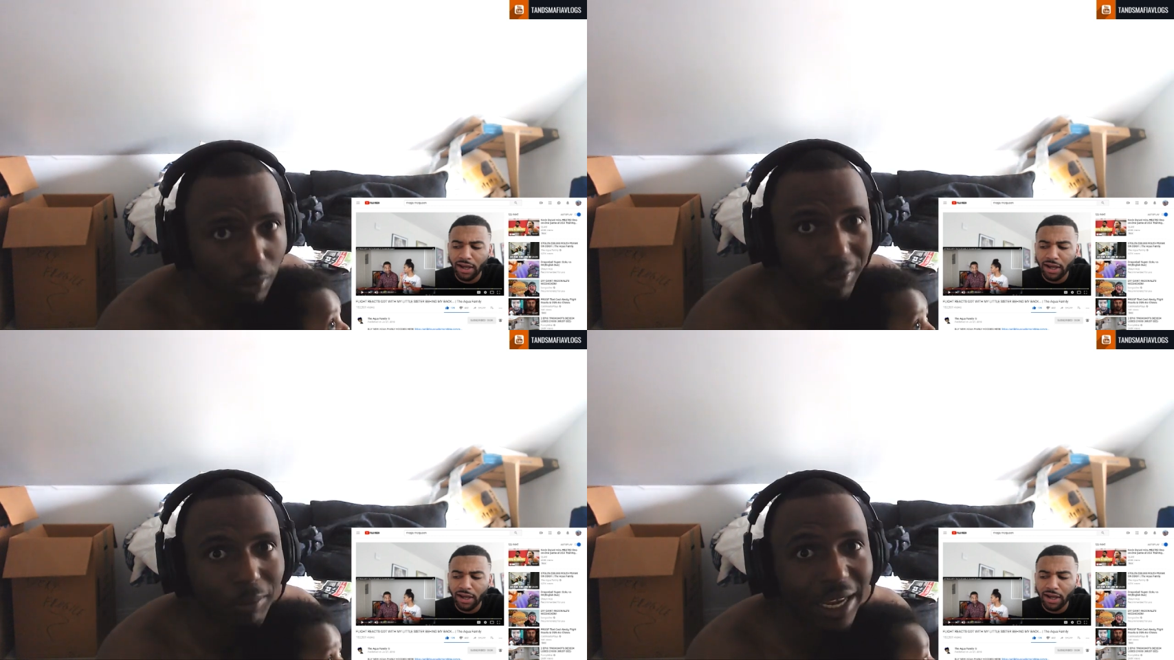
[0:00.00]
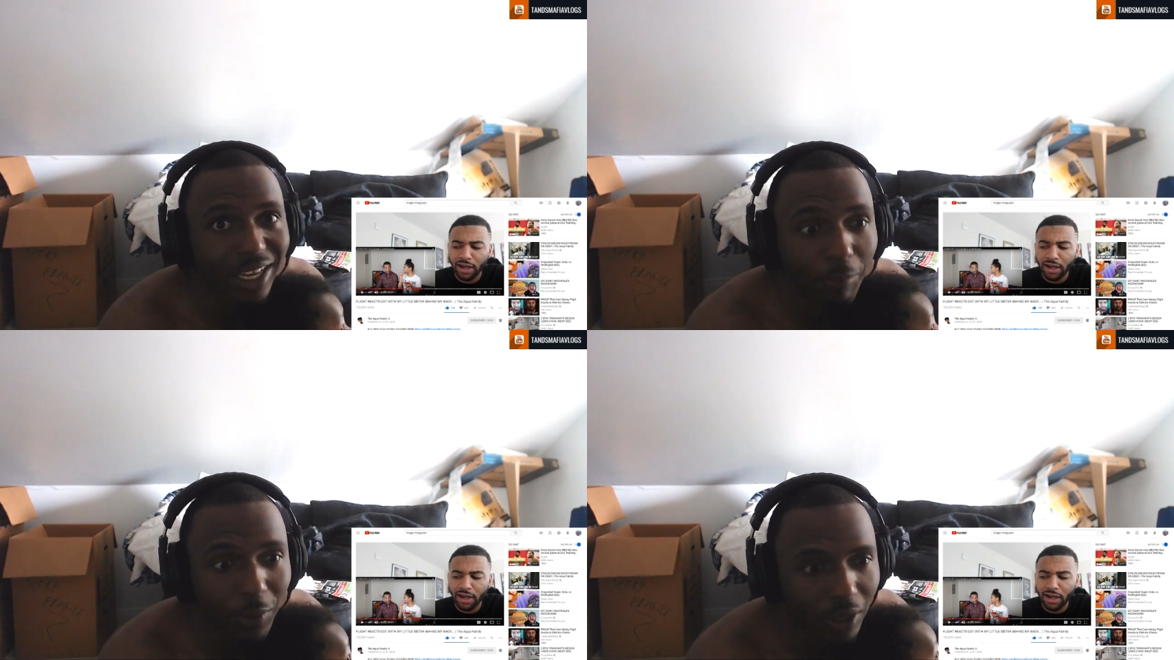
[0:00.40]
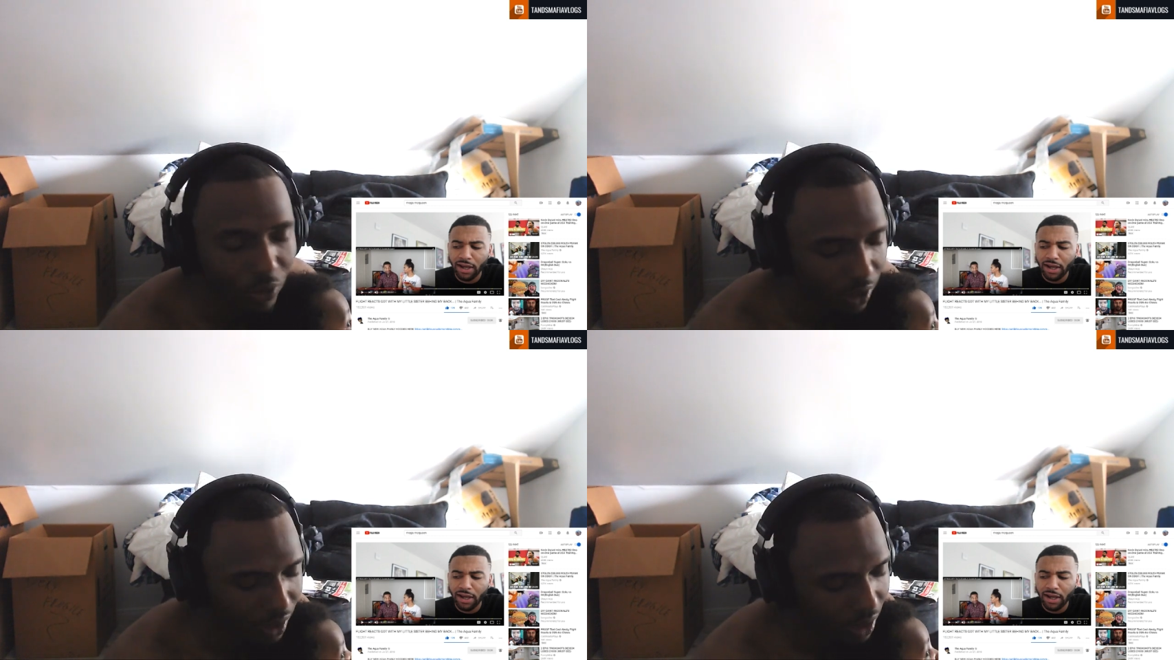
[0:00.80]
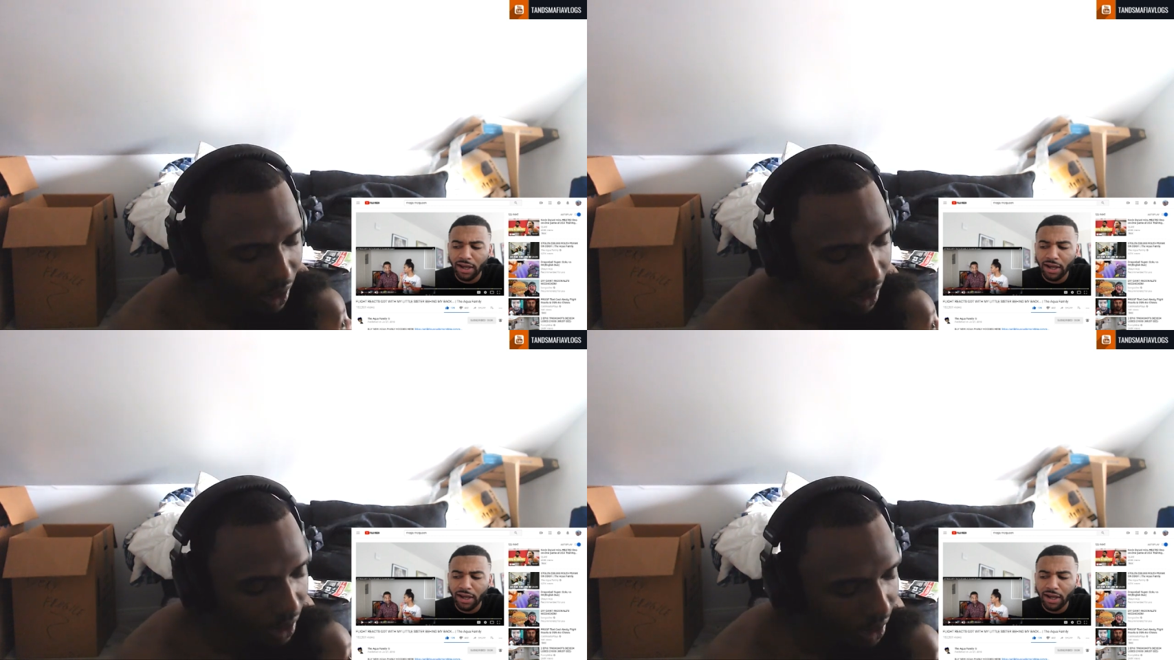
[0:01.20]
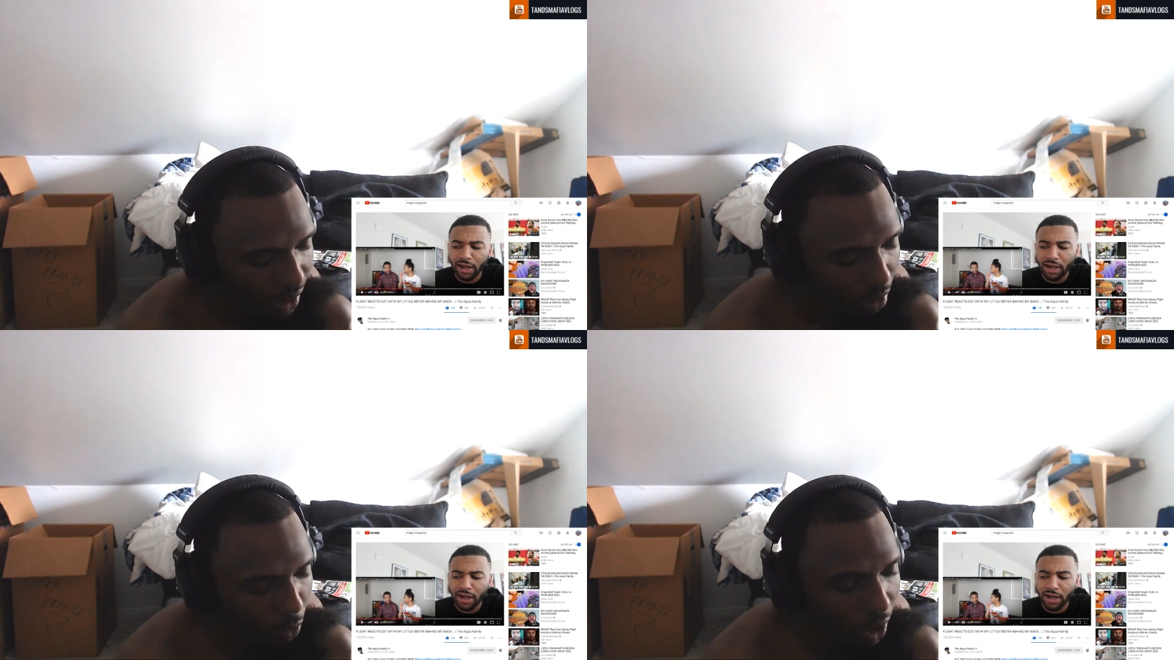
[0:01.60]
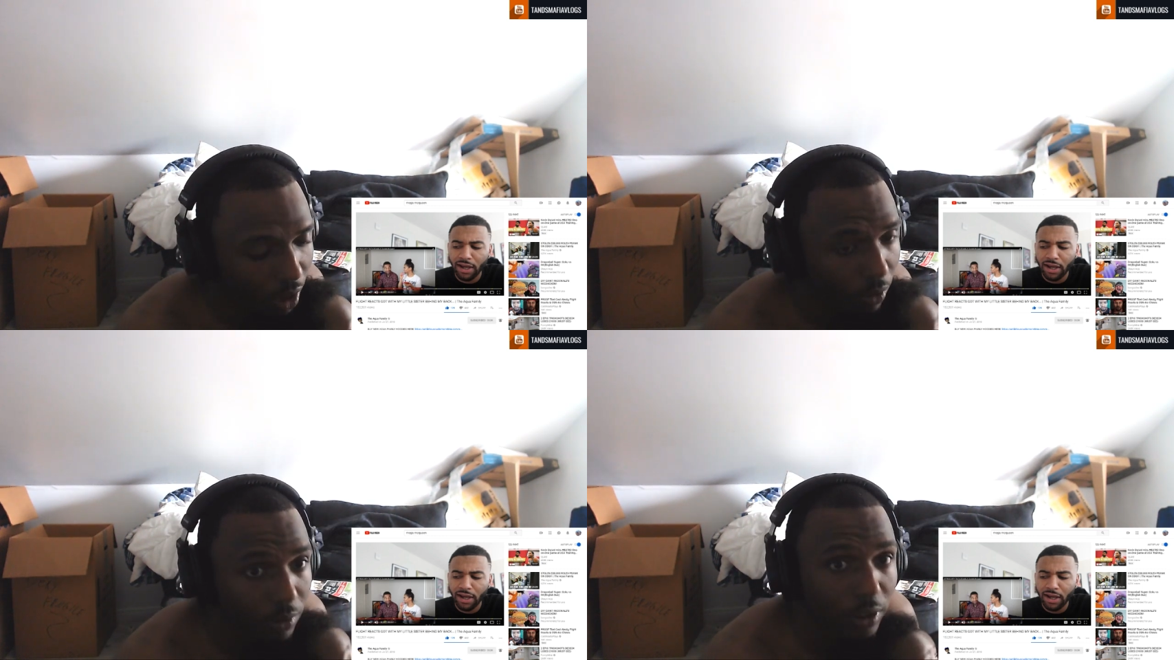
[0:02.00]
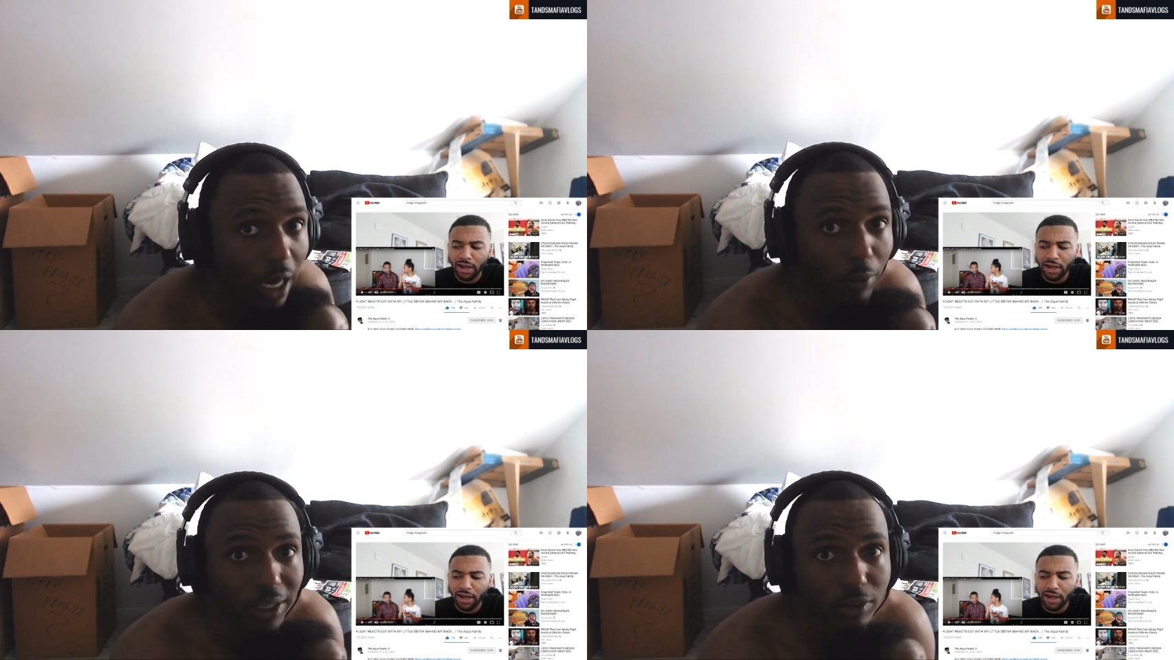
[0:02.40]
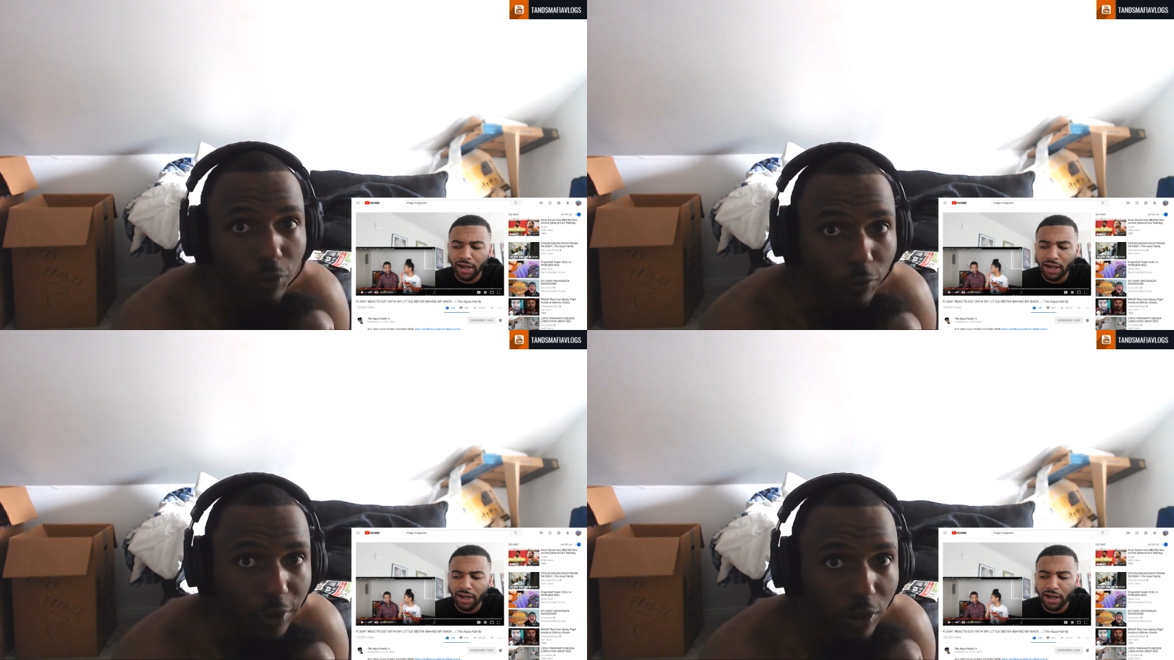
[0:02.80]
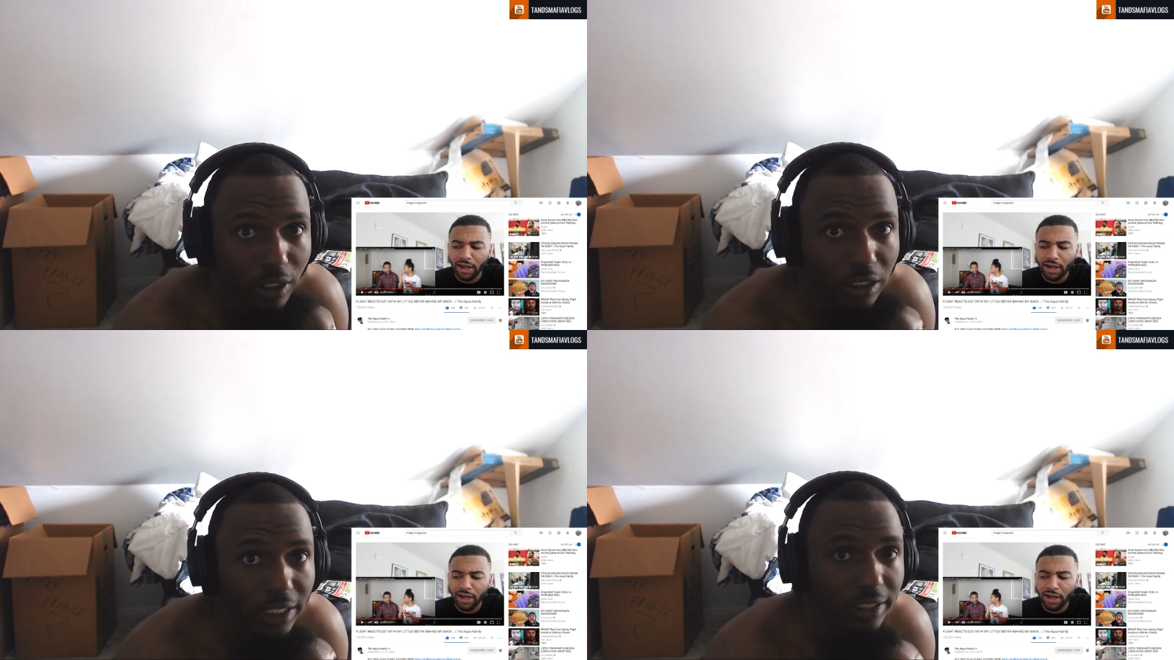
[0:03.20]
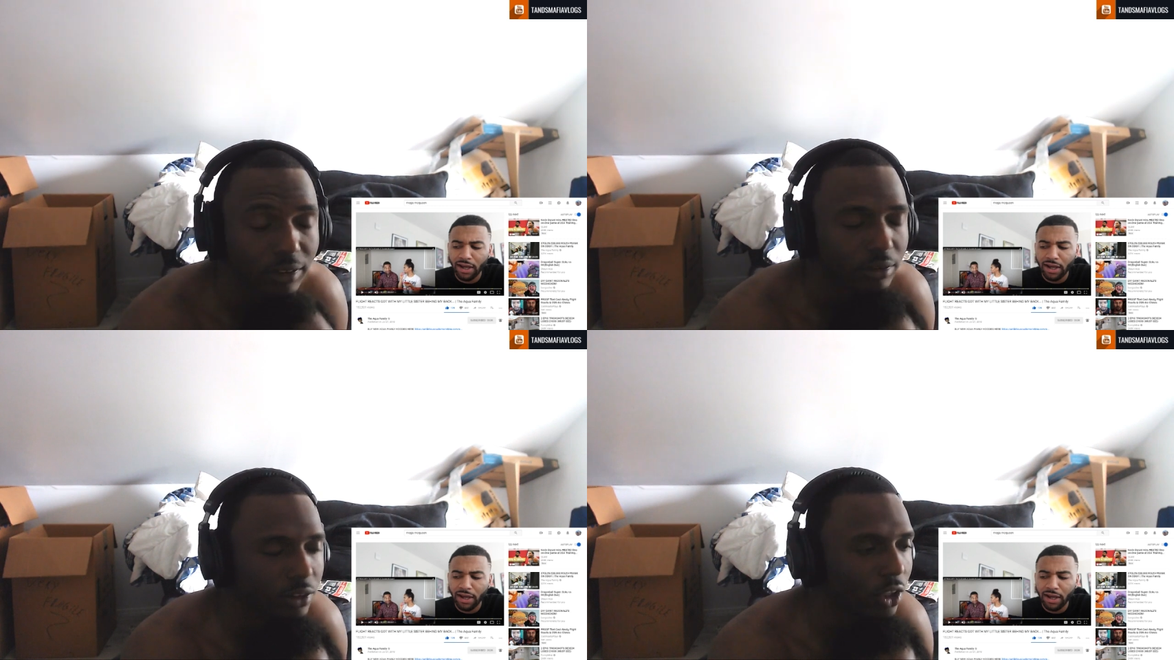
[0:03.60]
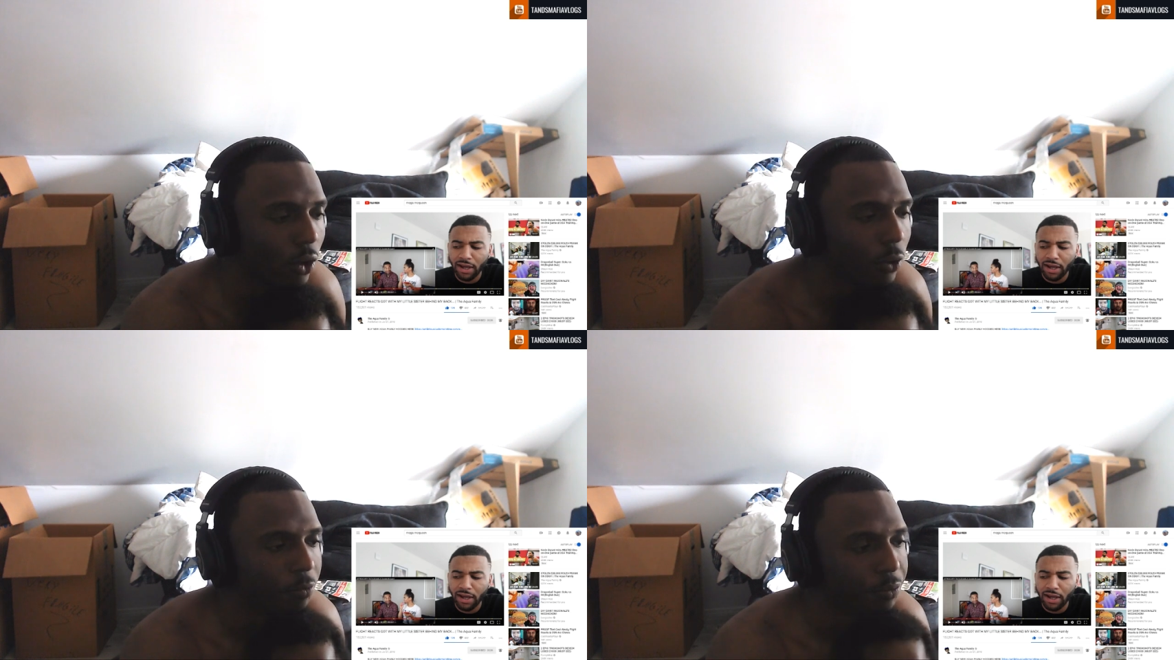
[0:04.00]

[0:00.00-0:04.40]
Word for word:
Speaker 1: make my input on it. Well, y'all can watch the full video in the link. So,